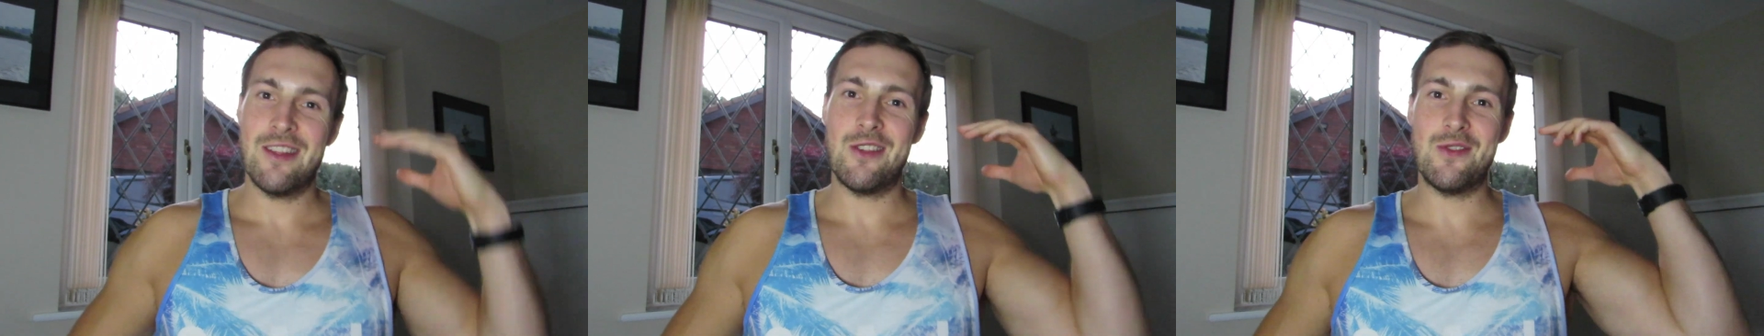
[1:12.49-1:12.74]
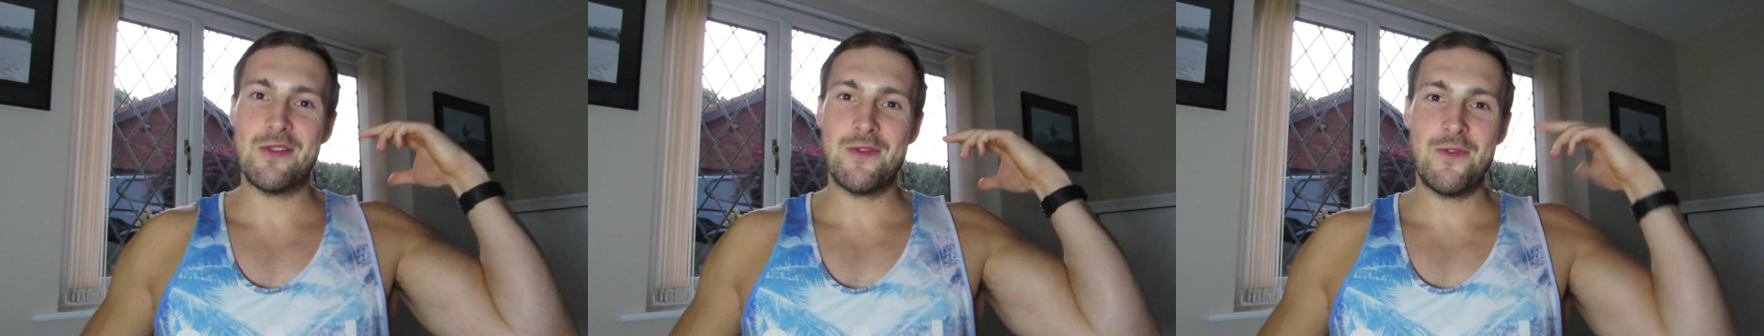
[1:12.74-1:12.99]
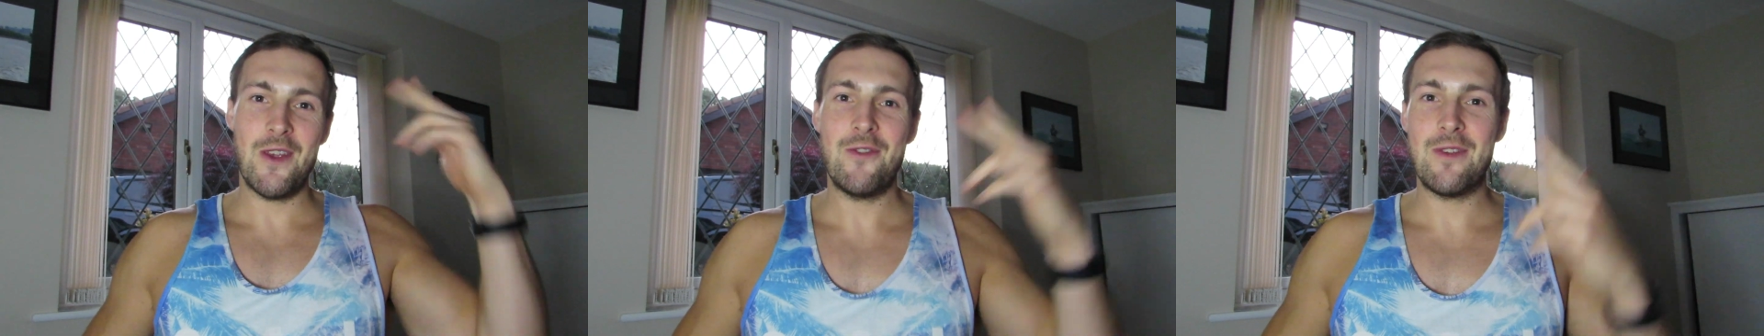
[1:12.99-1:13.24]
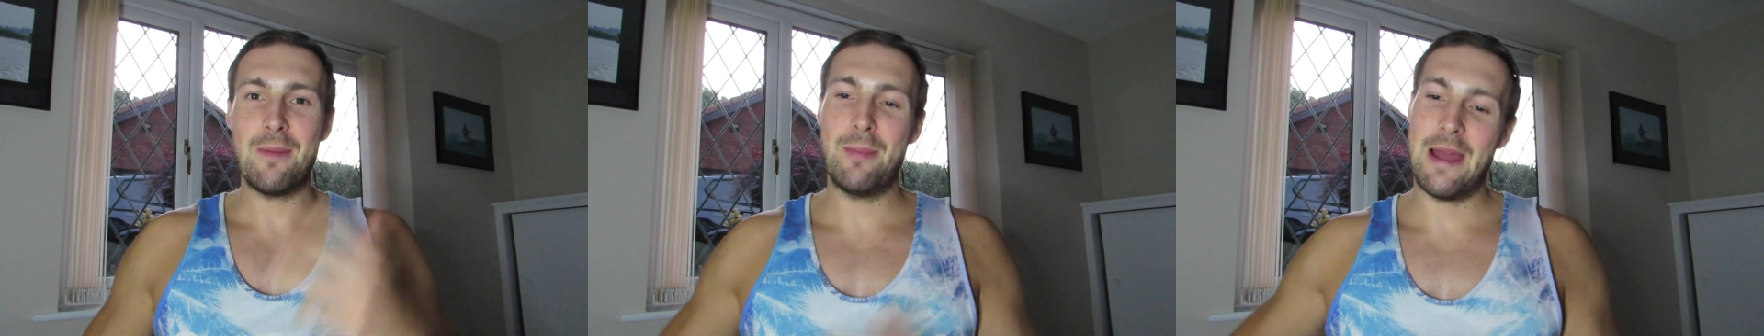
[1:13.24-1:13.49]
lose
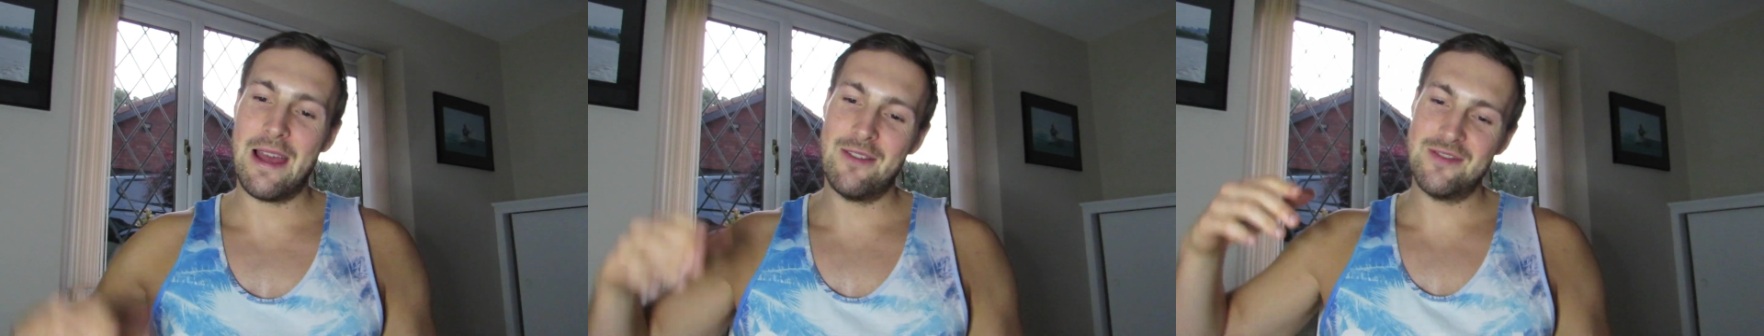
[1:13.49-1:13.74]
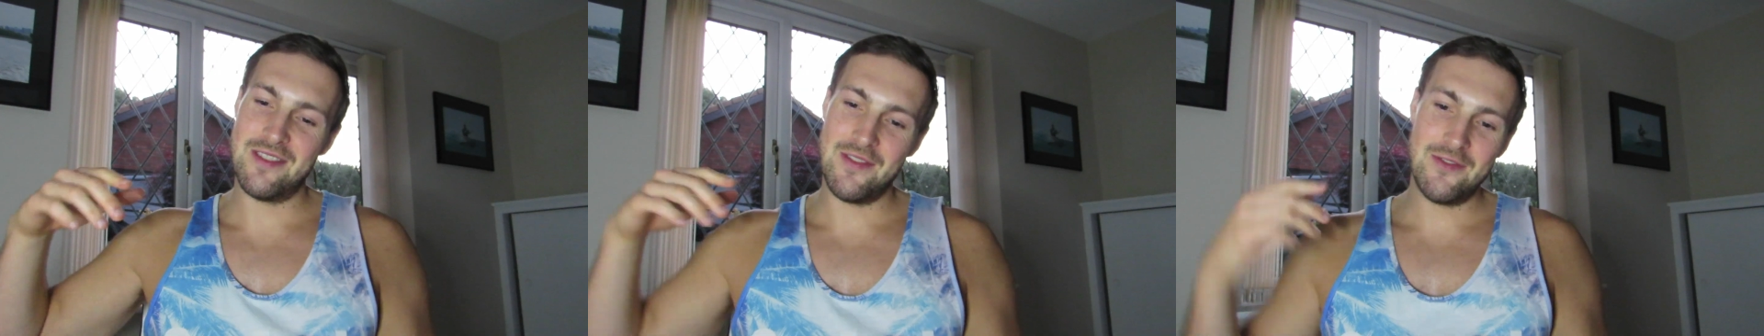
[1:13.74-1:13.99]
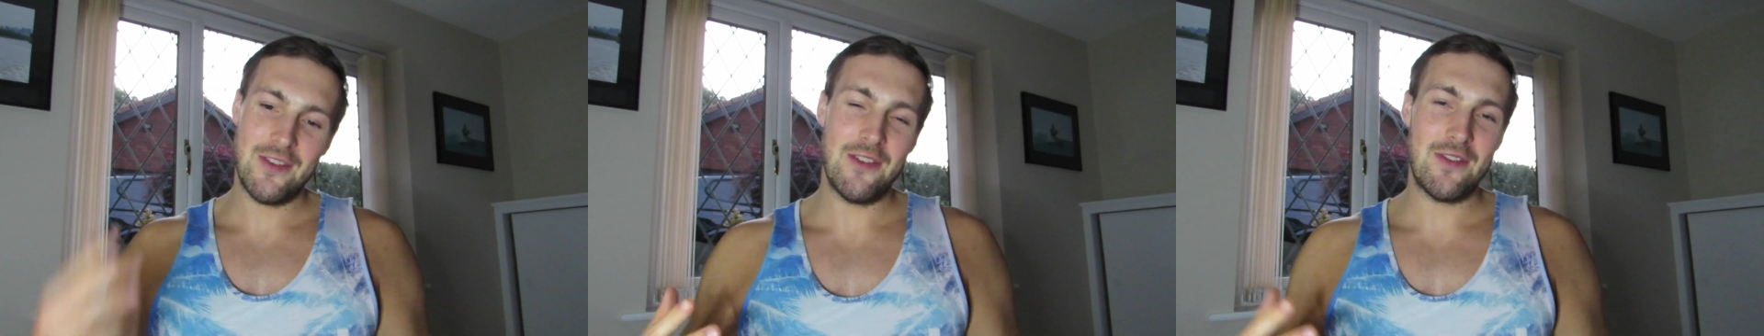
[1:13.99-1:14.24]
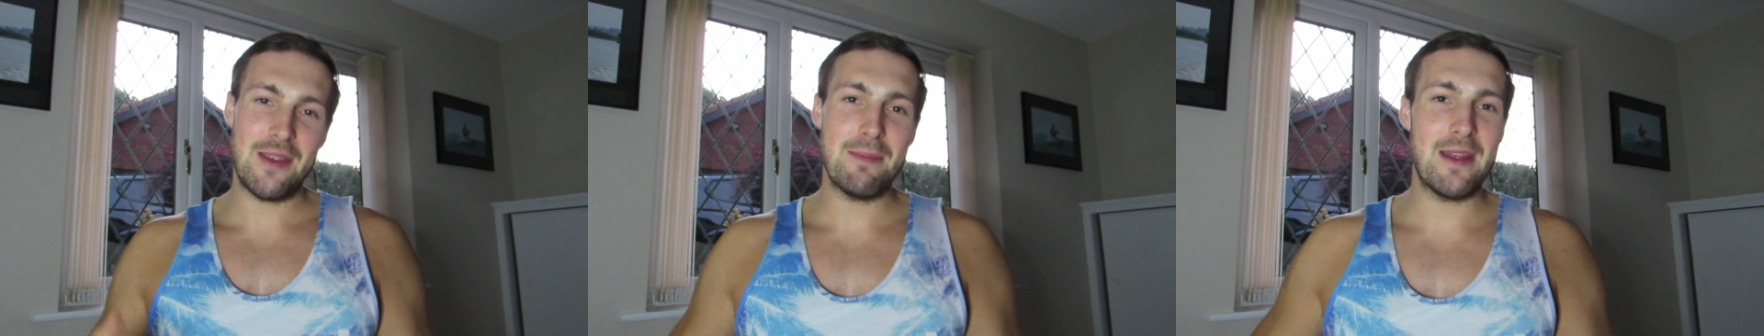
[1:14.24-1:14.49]
50 pounds in
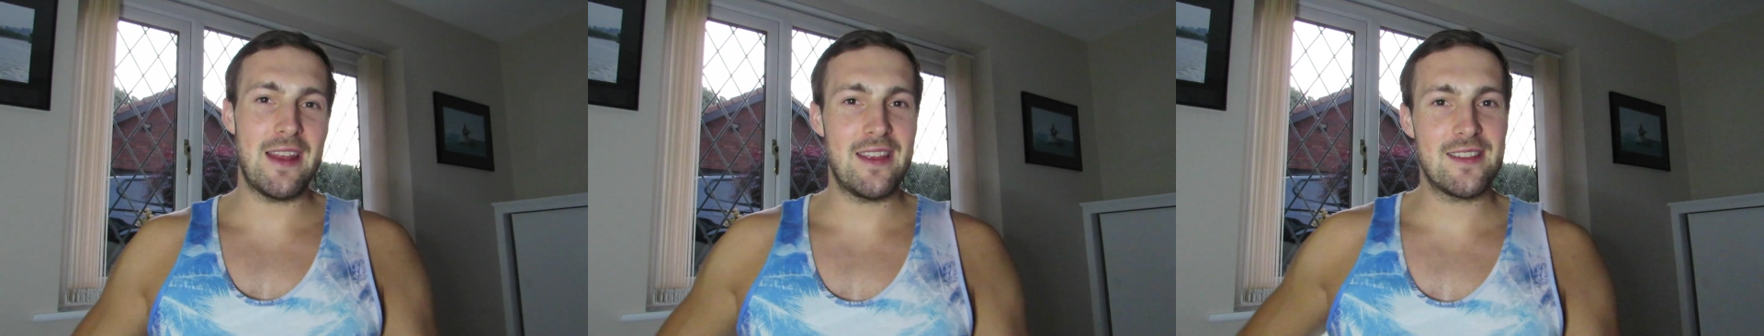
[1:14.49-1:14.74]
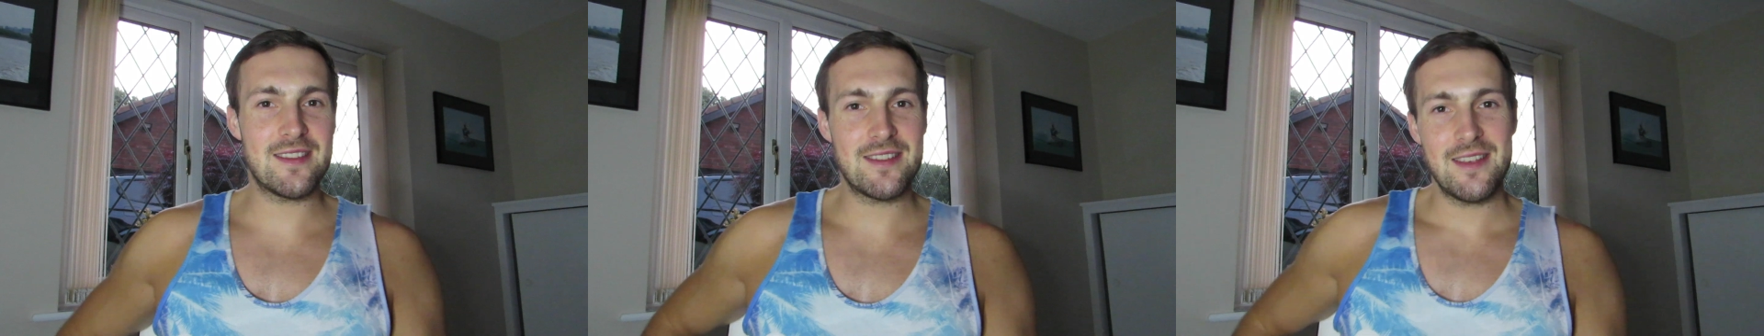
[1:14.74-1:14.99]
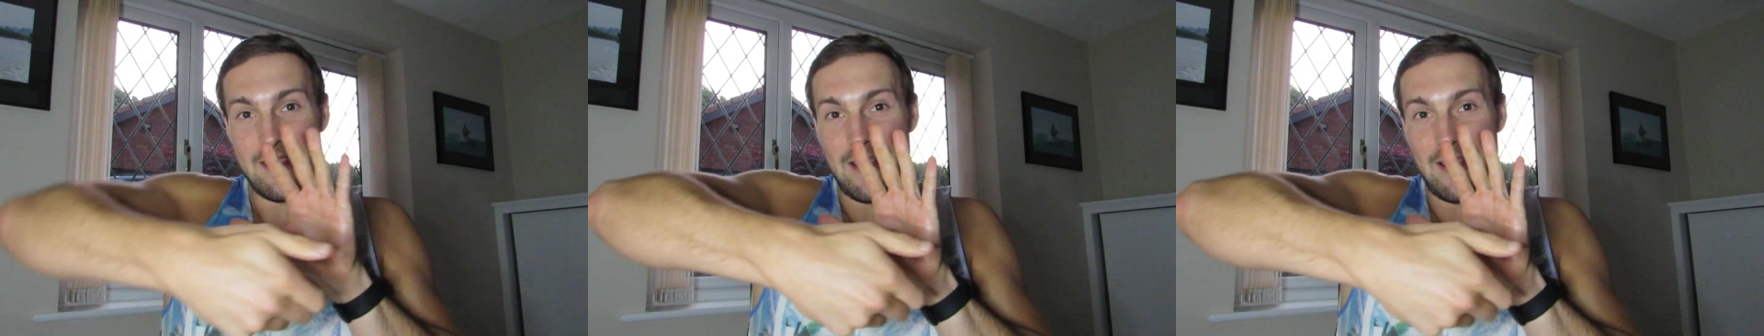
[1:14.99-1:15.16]
50 minutes.